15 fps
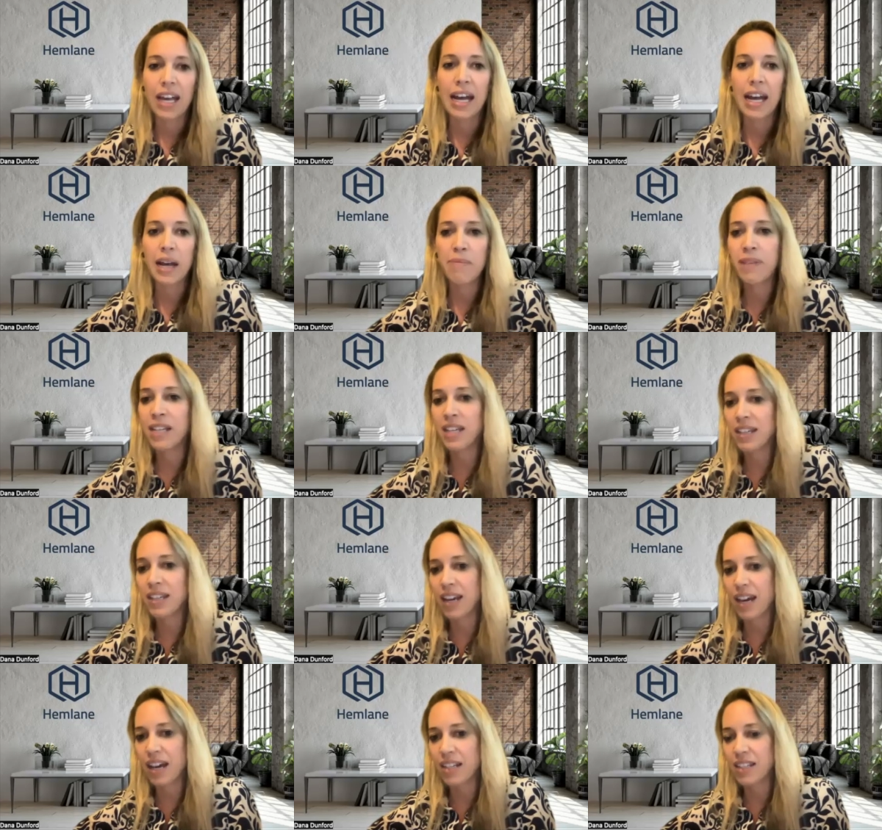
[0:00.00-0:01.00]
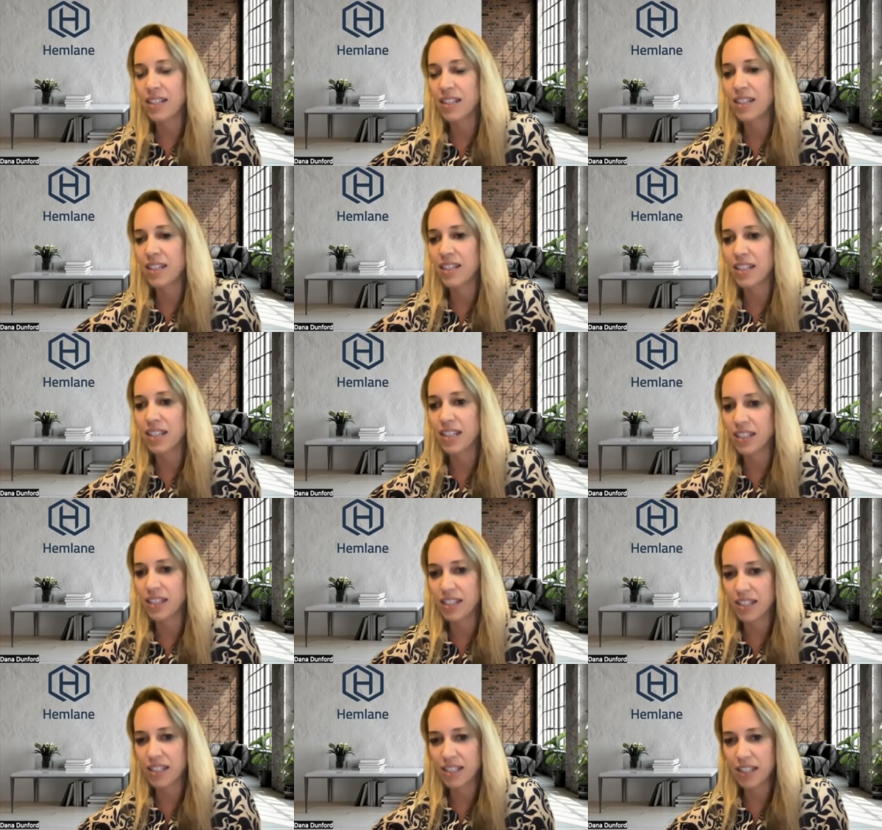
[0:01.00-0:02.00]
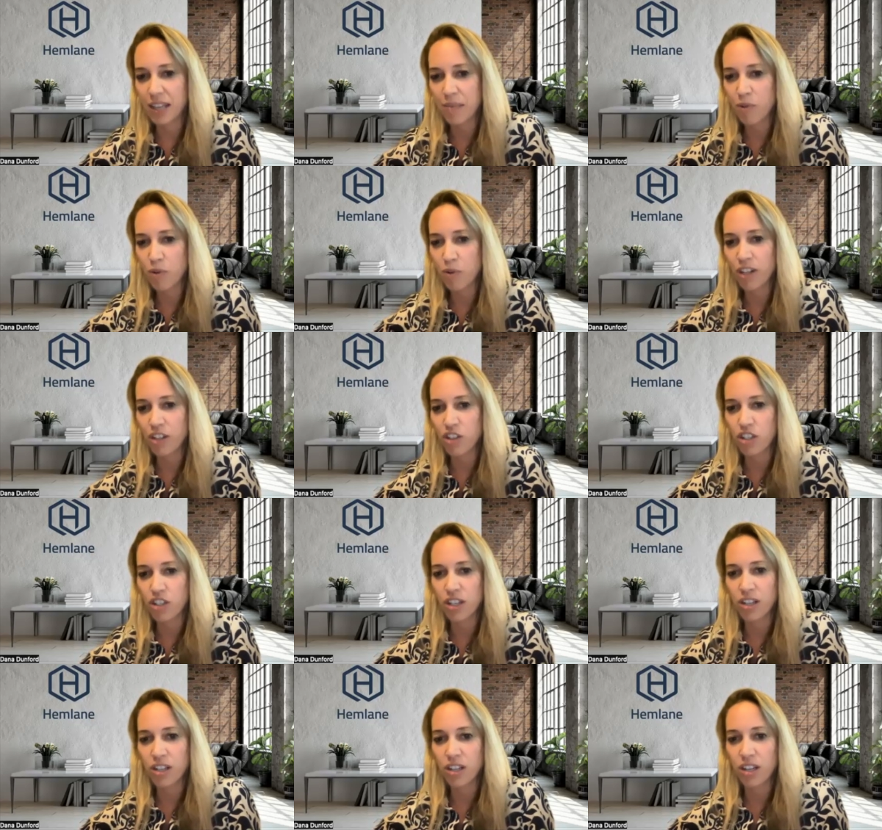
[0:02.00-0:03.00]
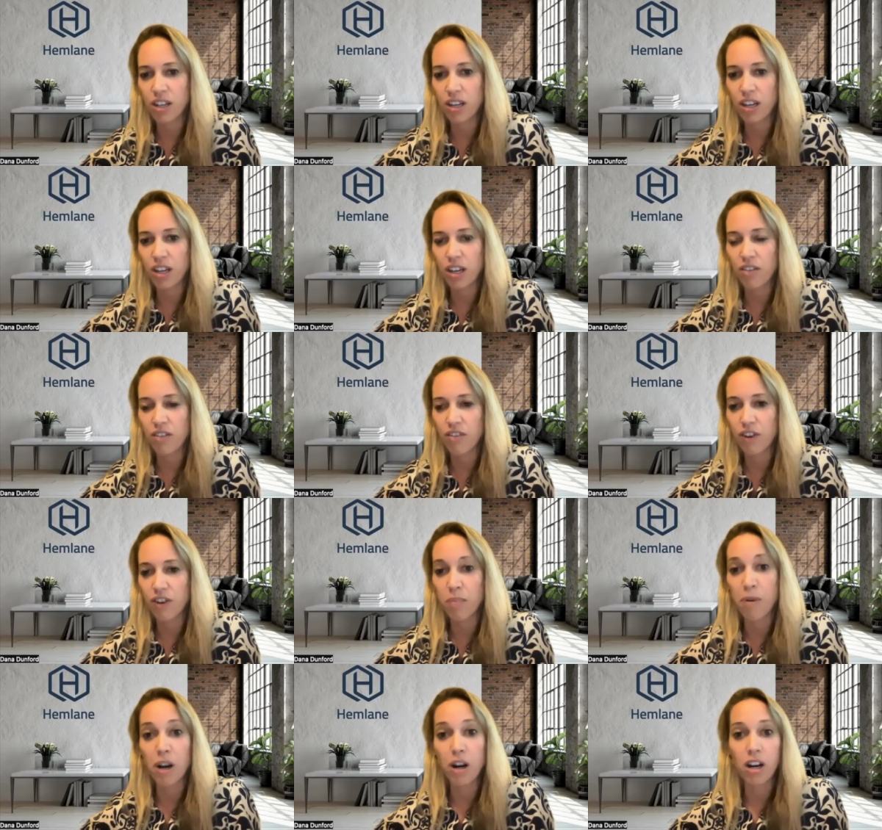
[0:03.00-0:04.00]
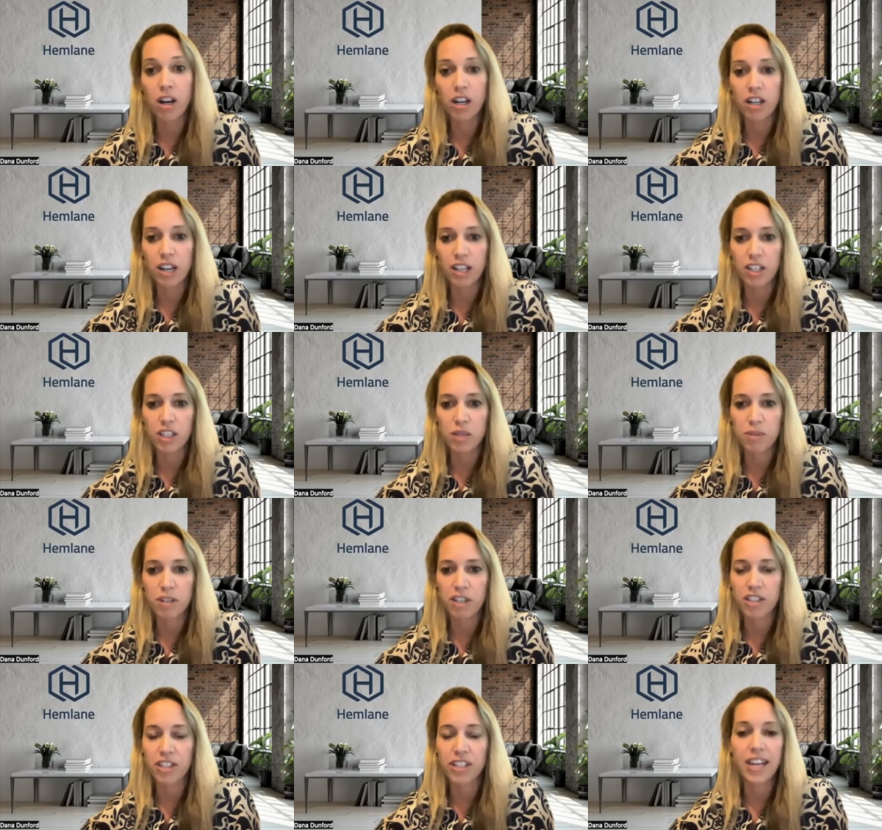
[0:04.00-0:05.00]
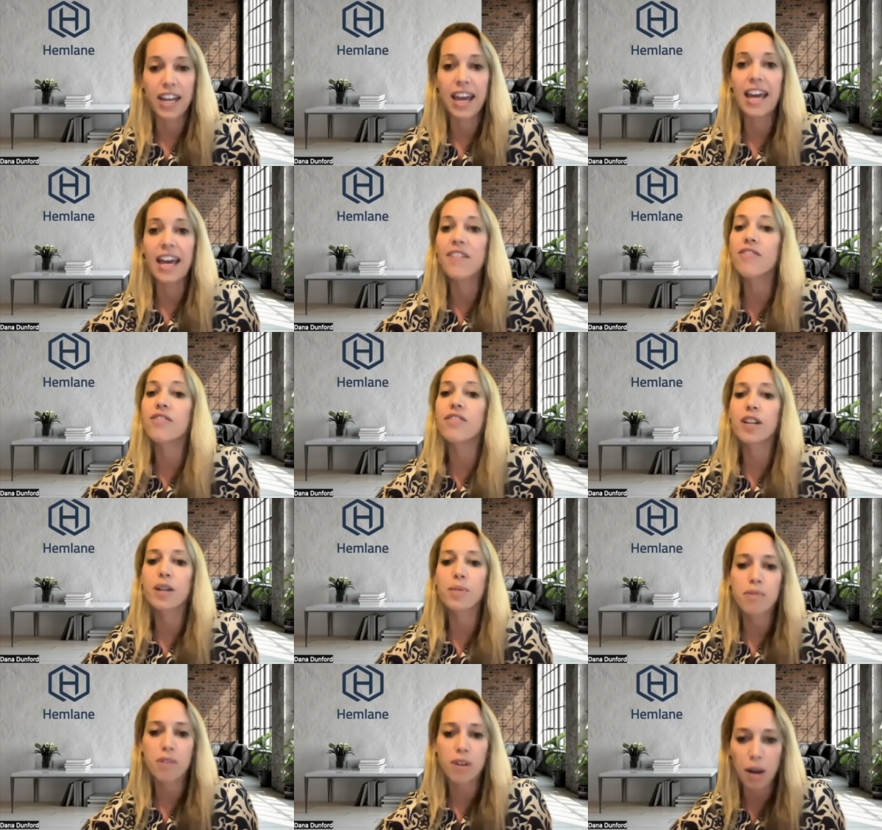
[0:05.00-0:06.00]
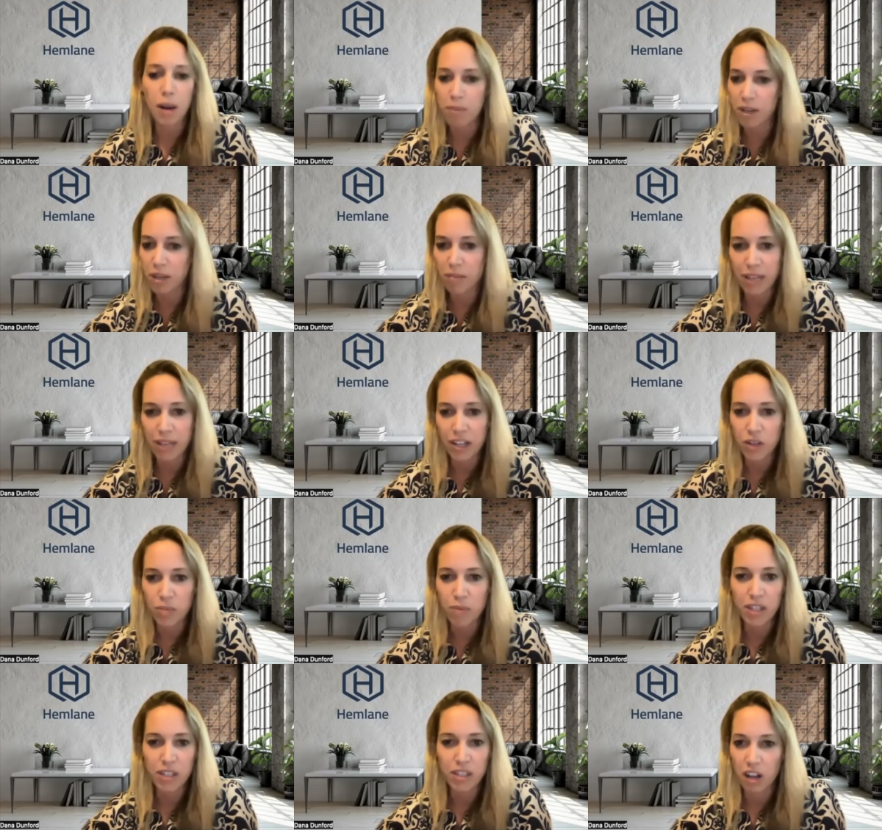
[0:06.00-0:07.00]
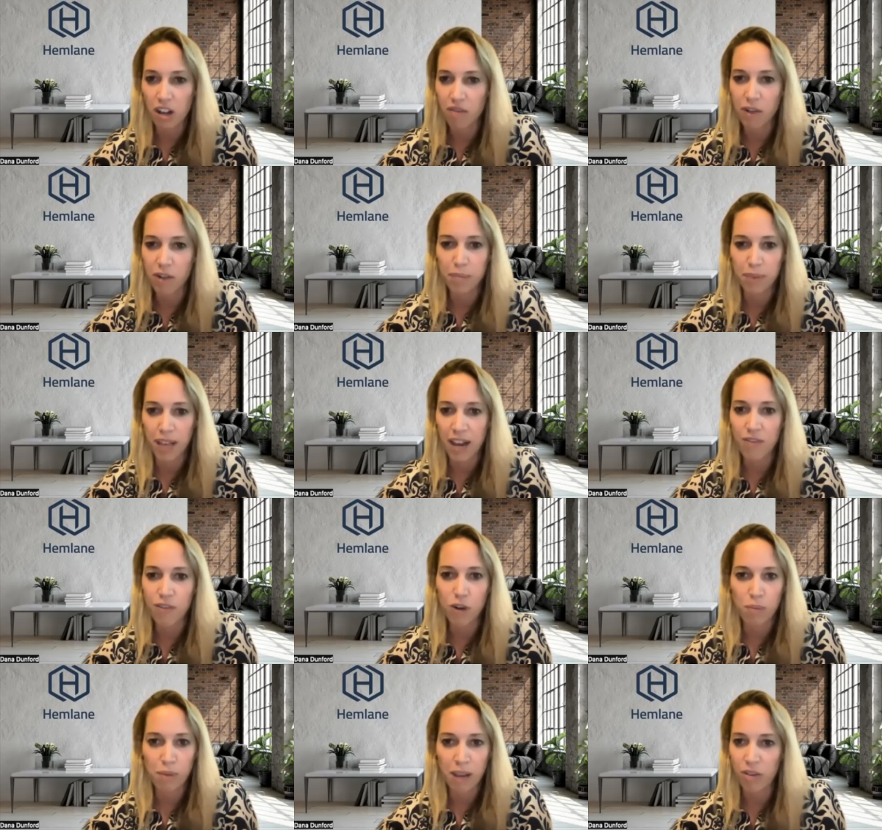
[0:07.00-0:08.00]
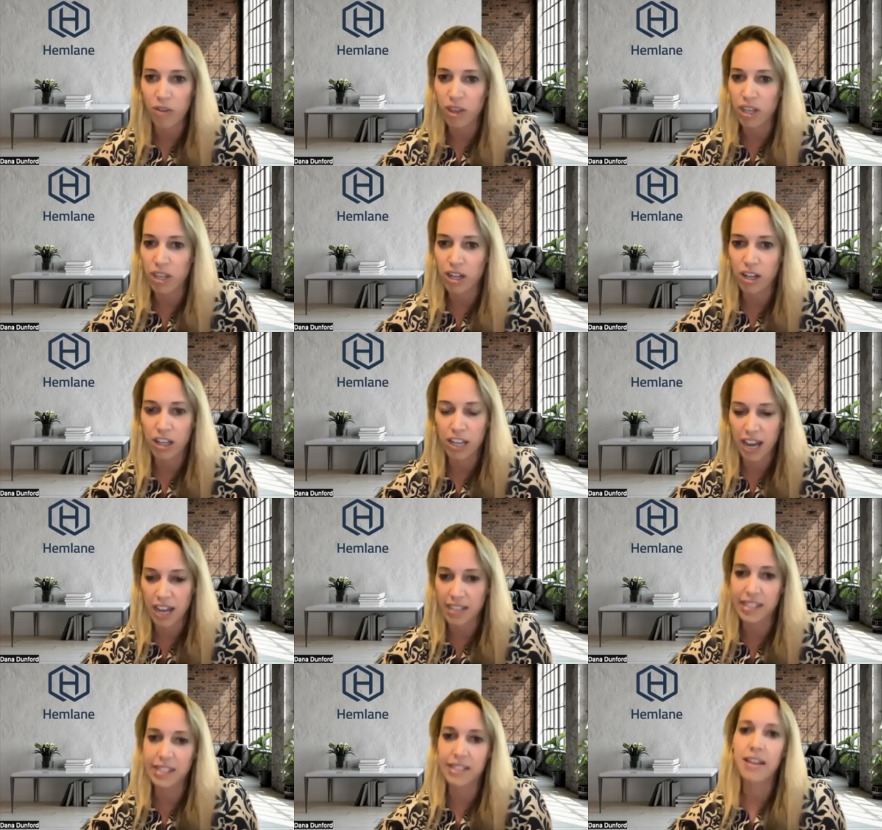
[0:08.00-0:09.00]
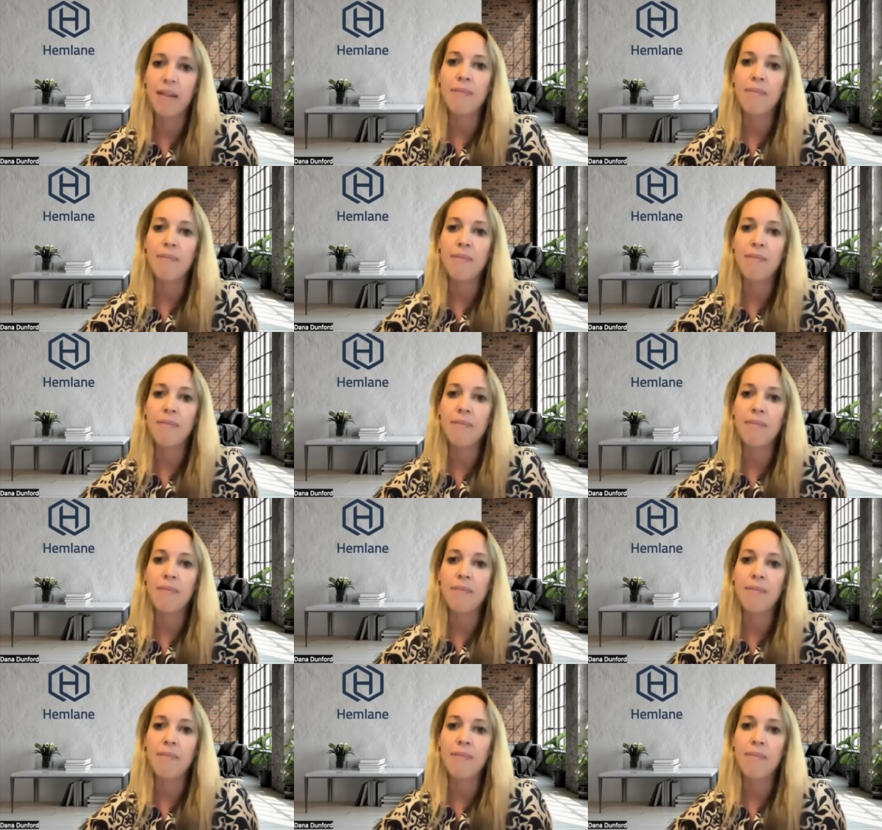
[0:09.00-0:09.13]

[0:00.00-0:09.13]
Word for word: Hemlane has this gets the same question from our customers that every property management software platform out there gets.